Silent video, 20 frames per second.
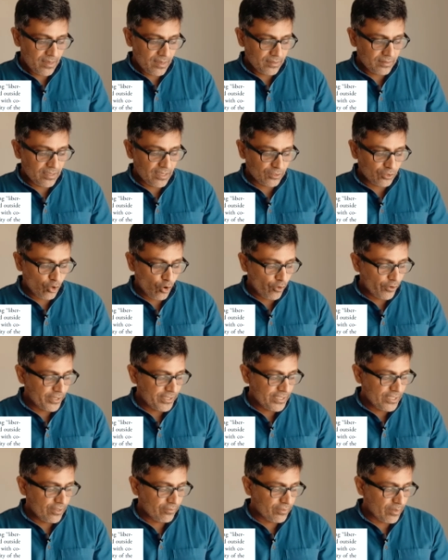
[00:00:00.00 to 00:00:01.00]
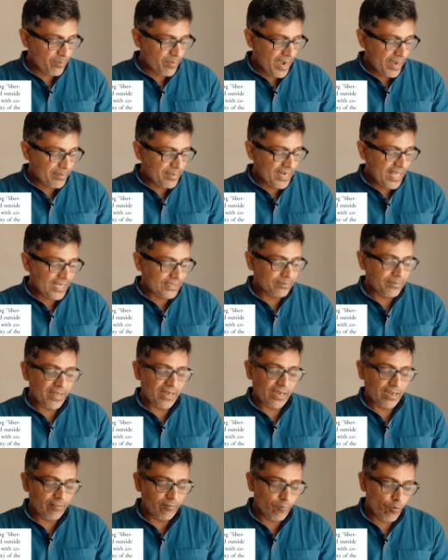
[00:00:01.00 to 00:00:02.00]
the authority of the Bible has
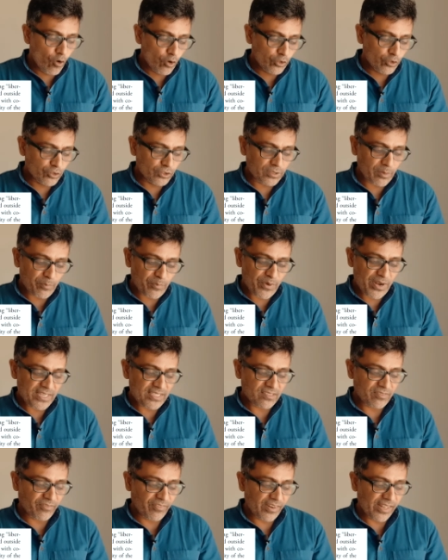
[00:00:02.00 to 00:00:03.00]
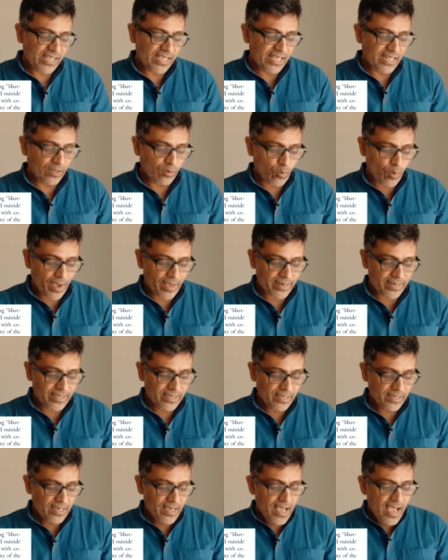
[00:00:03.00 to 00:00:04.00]
been invoked to suppress free
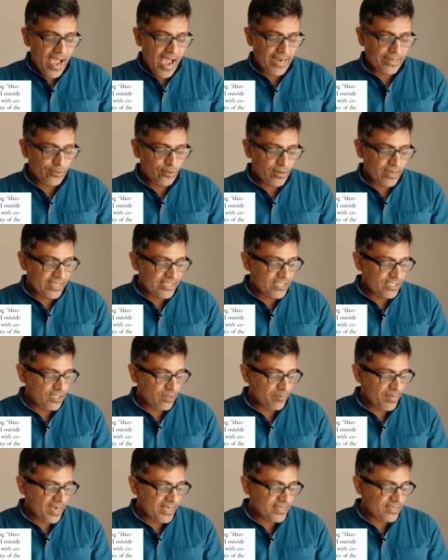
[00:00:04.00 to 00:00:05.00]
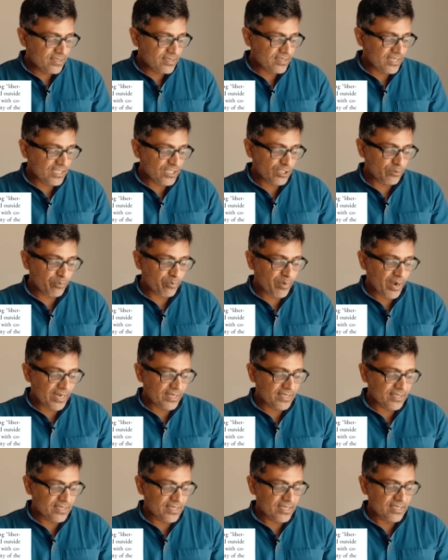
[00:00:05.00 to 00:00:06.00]
inquiry and to legitimize such
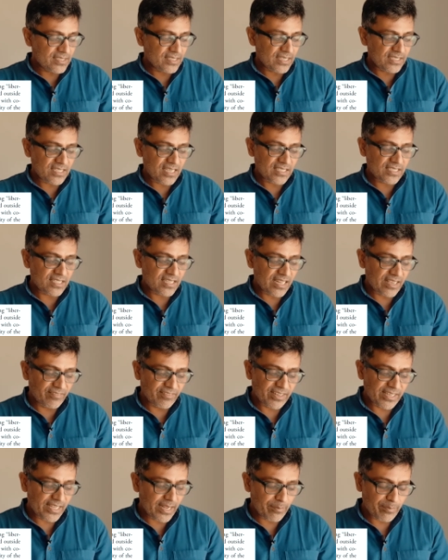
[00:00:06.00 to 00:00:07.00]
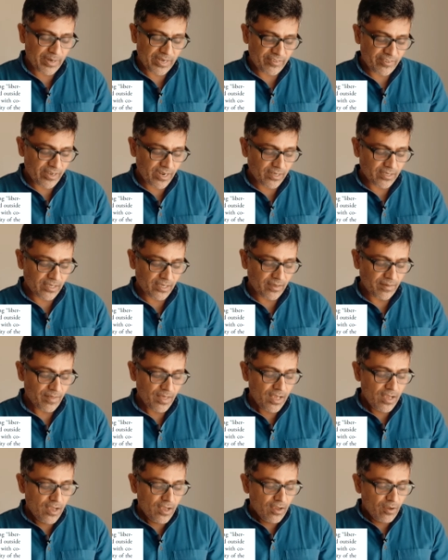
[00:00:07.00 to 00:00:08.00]
practices such as slavery and patriarchy.
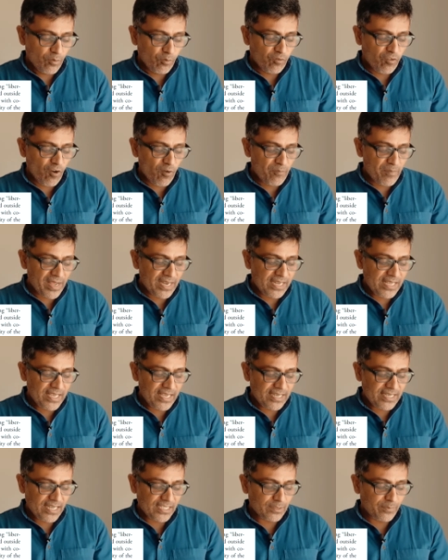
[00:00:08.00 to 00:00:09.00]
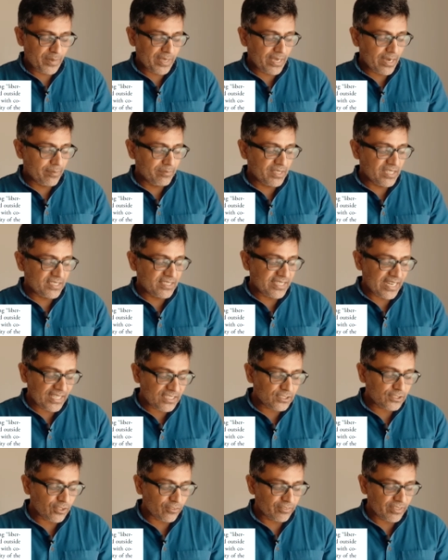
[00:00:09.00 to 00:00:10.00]
For many, it has become the
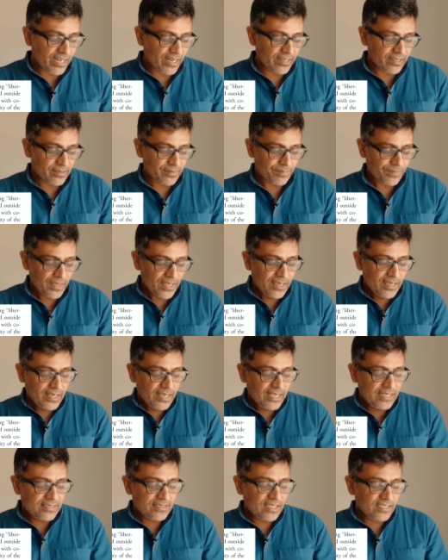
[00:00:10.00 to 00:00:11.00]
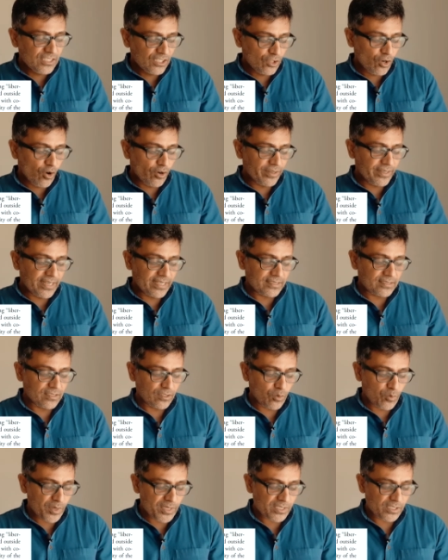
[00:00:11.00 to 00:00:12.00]
text of terror. In such a context, the
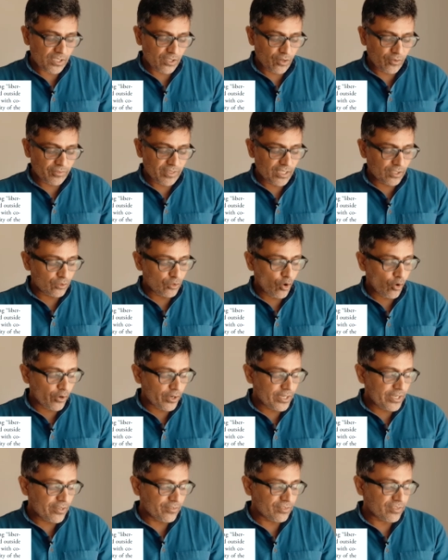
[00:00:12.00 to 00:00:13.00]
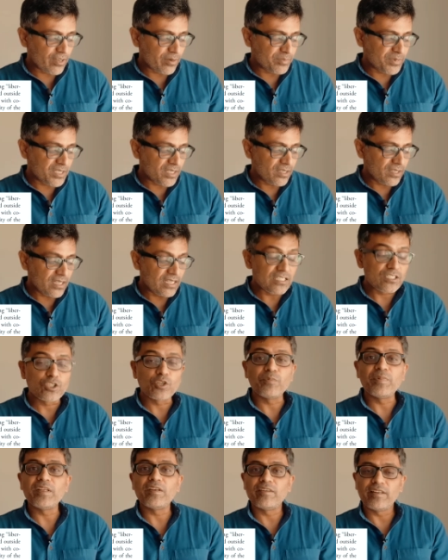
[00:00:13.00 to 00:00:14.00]
question of the authority of Scripture is to
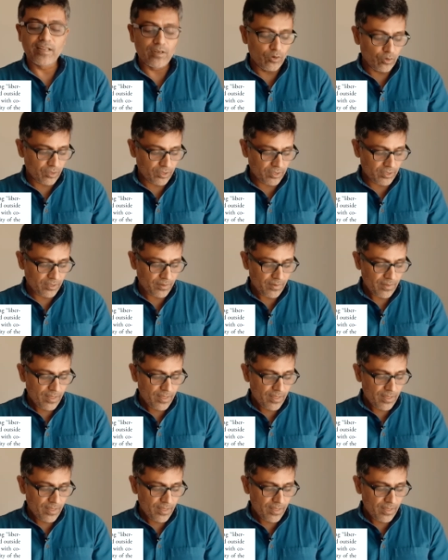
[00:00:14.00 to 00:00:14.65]
be relooked.